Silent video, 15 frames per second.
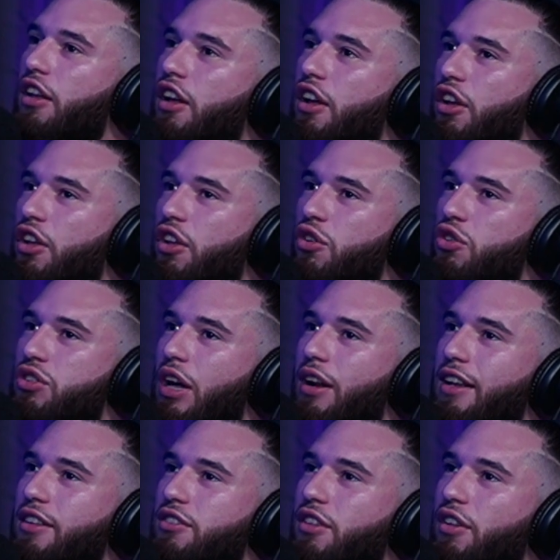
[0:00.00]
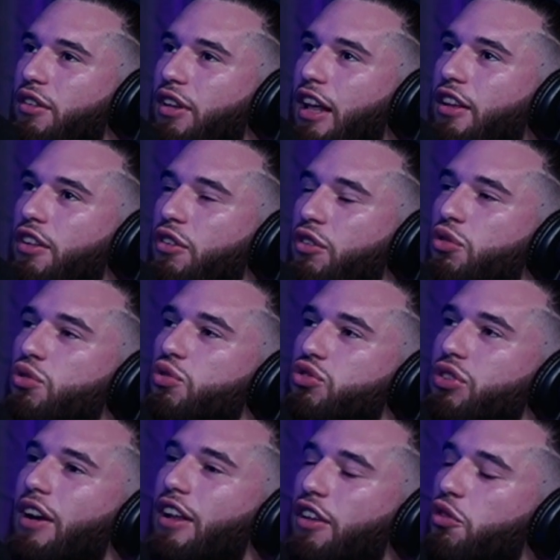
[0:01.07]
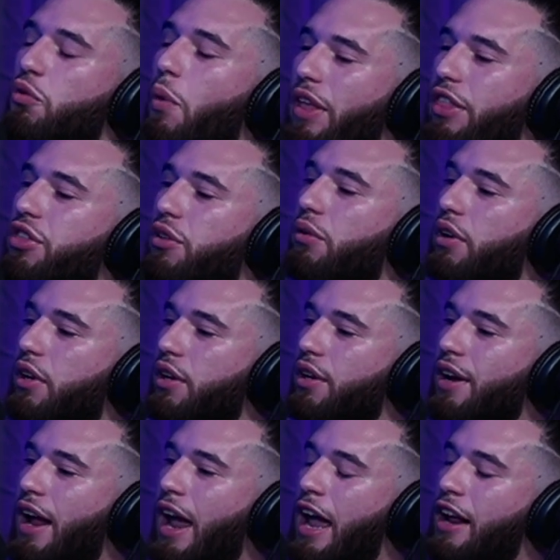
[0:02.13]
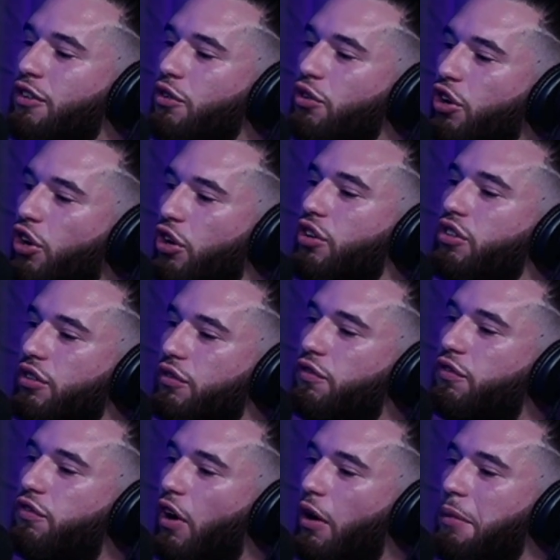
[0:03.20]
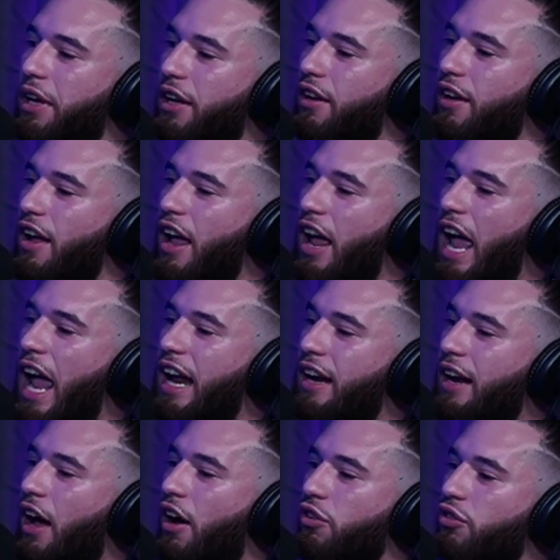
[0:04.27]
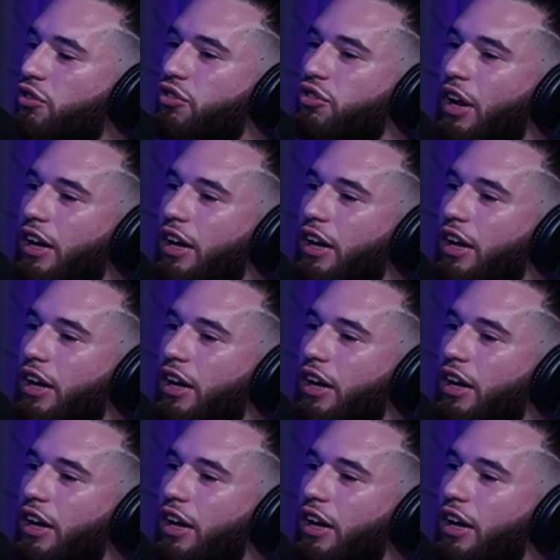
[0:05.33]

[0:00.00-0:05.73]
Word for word: like you sound like so, like you sound like you went through it and you learned from it, and now